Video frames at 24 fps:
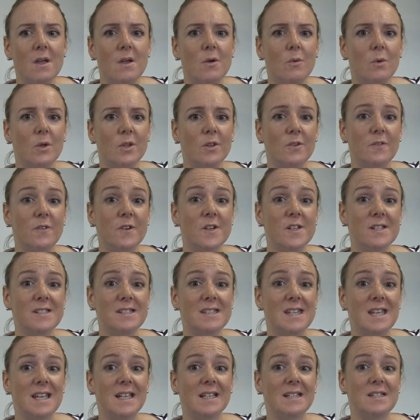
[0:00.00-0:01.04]
Well, the first
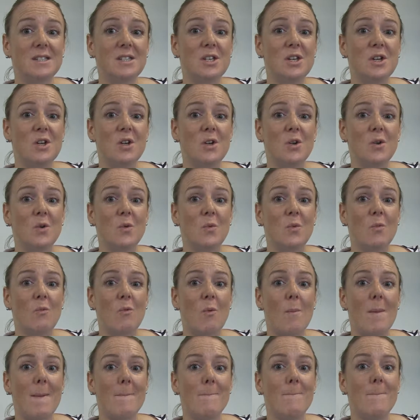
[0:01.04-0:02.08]
thing to
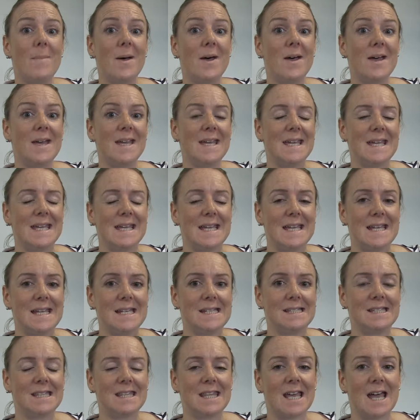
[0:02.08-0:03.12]
remember
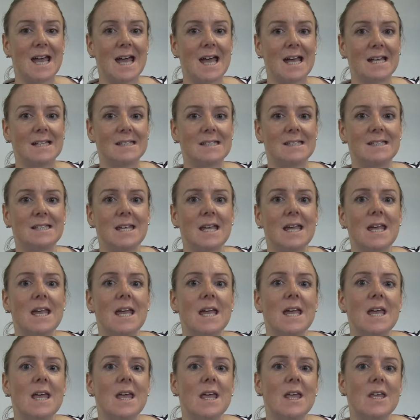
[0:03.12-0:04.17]
is that
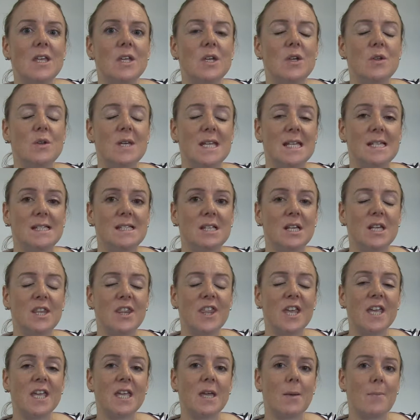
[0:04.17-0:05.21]
you need to
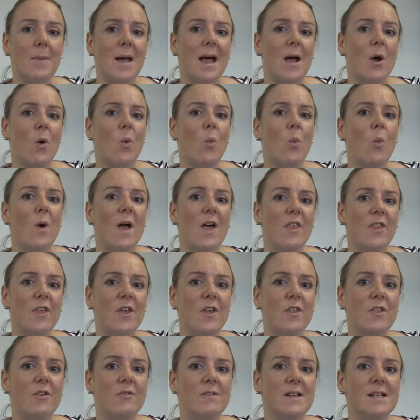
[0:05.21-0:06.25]
think about
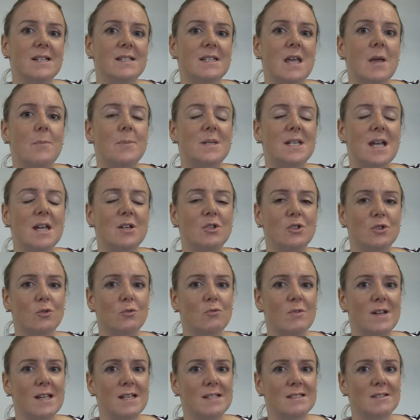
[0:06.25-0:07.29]
whether there is a potential
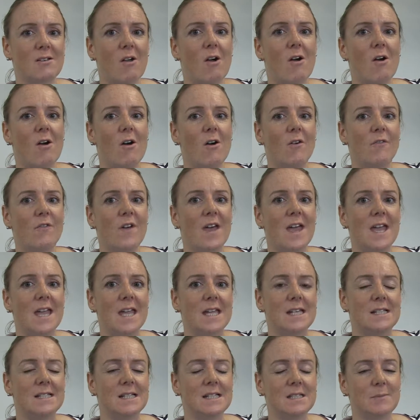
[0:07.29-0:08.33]
risk of
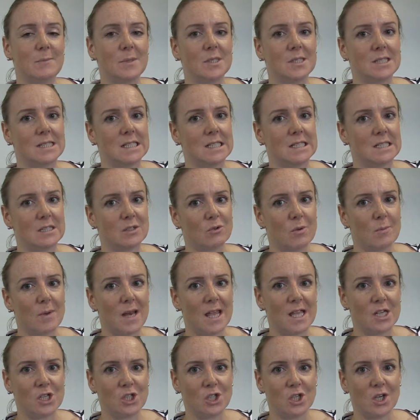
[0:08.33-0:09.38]
a disability
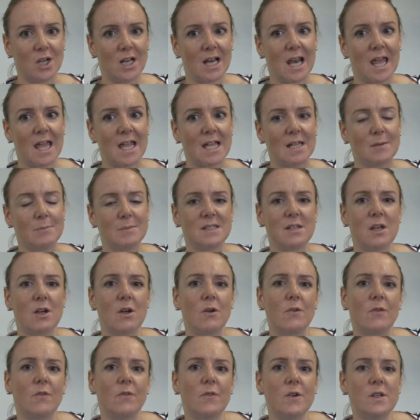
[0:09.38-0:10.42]
discrimination claim.
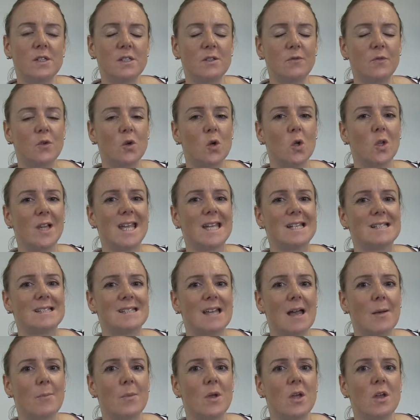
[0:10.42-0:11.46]
So first of all,
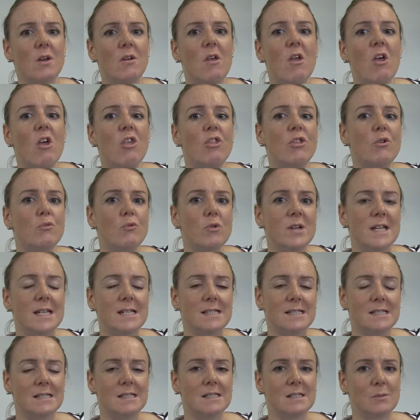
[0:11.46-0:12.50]
examine the
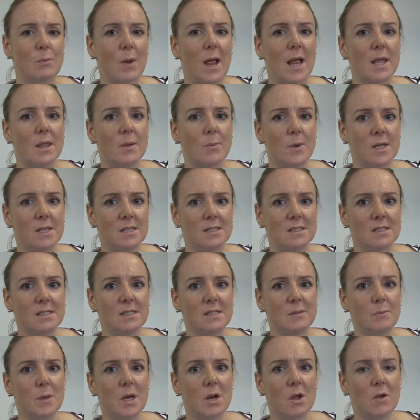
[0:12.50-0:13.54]
reasons why the
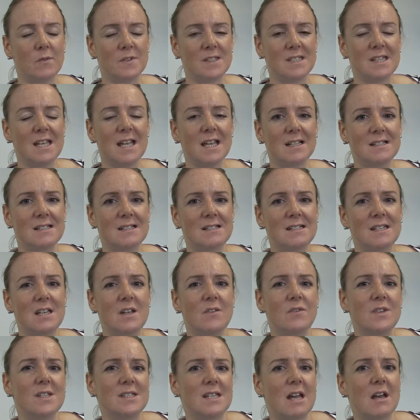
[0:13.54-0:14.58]
person's been off sick to see
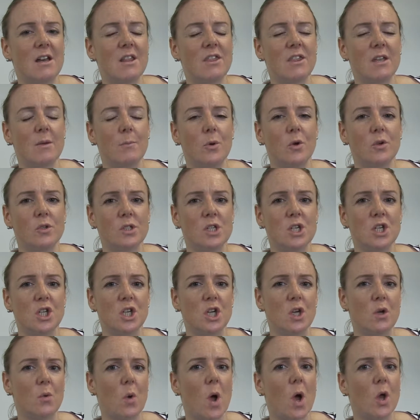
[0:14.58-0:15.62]
if there's anything putting
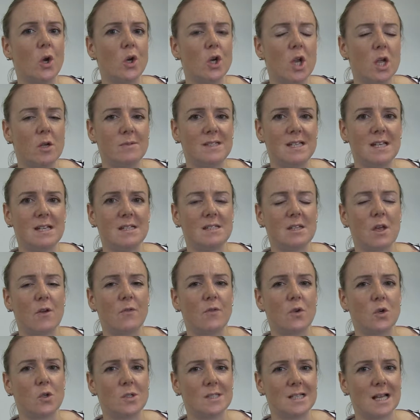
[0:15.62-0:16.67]
you on notice
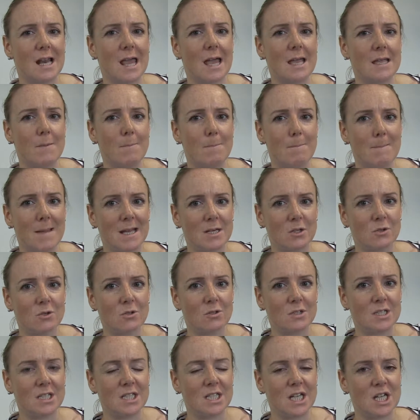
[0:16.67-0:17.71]
of an underlying
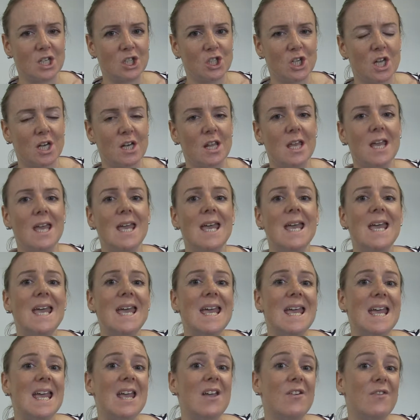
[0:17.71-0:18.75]
medical condition.
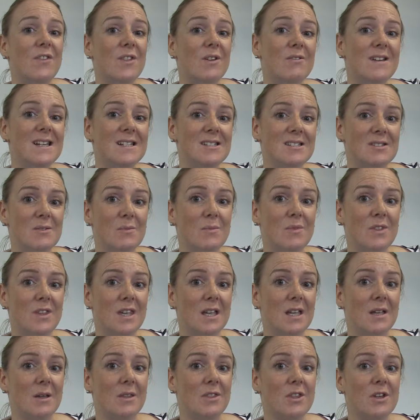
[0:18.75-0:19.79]
If there is
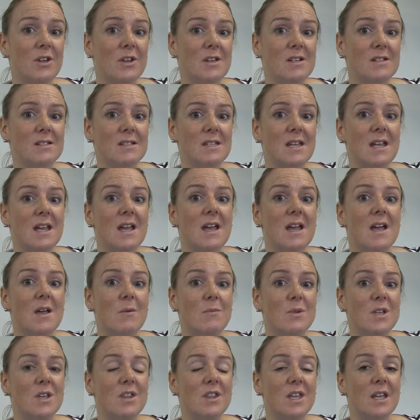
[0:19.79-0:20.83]
something that
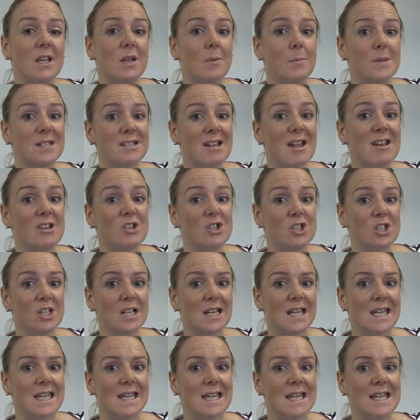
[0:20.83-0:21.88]
you think
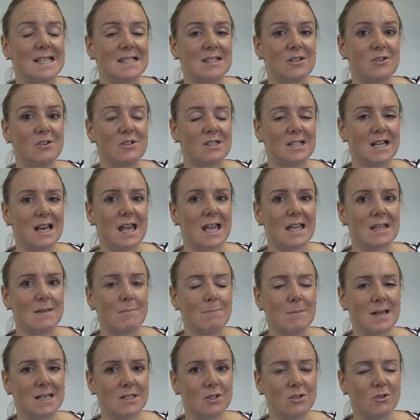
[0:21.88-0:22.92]
potentially is an
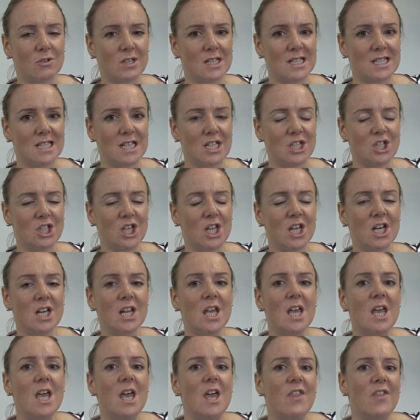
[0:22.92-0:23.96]
underlying medical condition,
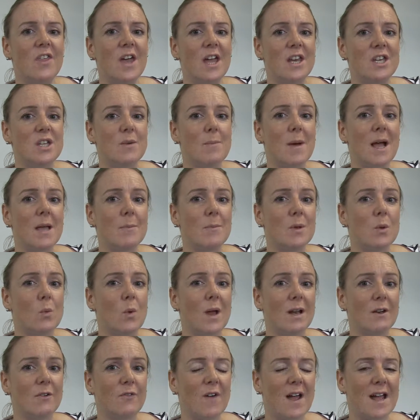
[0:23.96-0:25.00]
then you might be
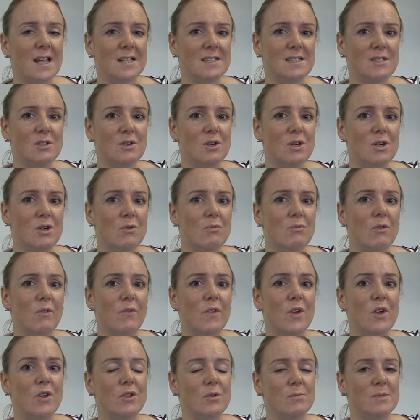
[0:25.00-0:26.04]
well advised to
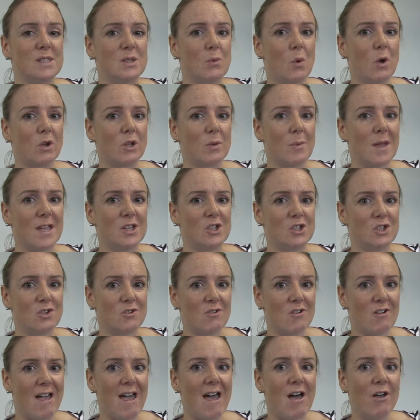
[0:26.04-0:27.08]
refer them to
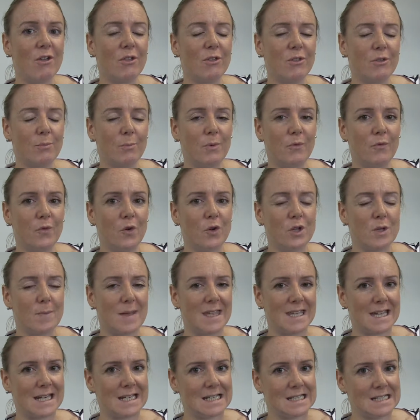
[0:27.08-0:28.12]
occupational health before you
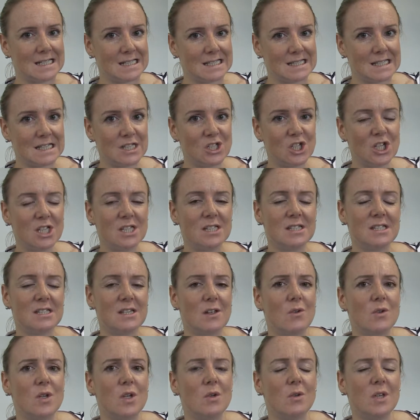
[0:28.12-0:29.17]
make any decisions
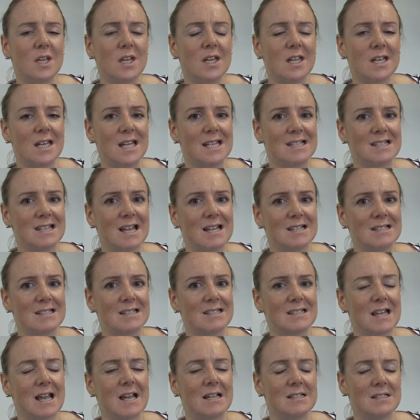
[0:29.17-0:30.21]
so you can assess the
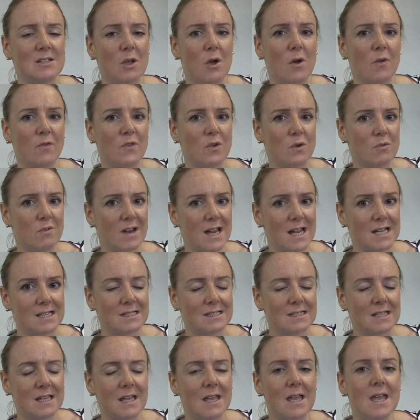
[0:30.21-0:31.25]
size of your
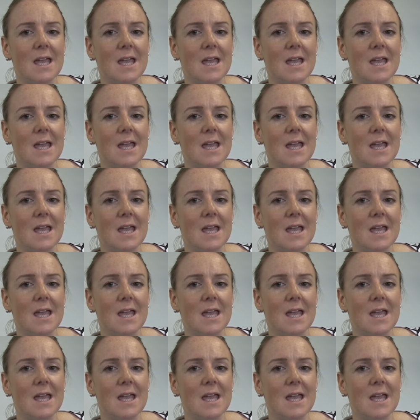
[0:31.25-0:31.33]
risk.